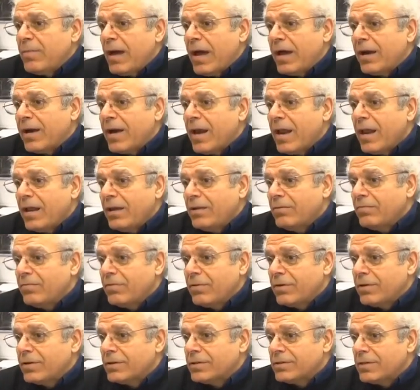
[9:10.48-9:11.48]
Bahrain,
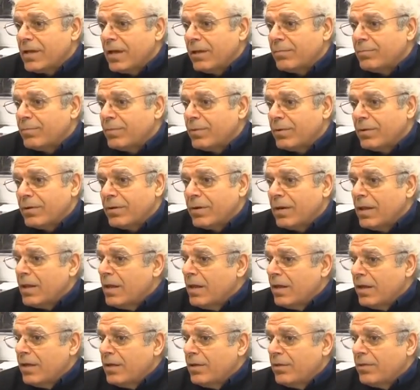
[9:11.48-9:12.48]
for example,
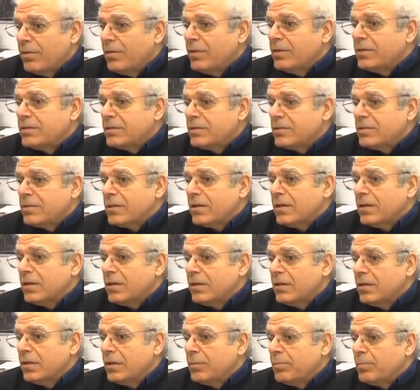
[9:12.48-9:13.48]

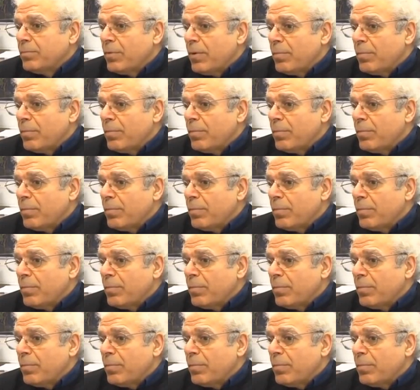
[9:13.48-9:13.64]
the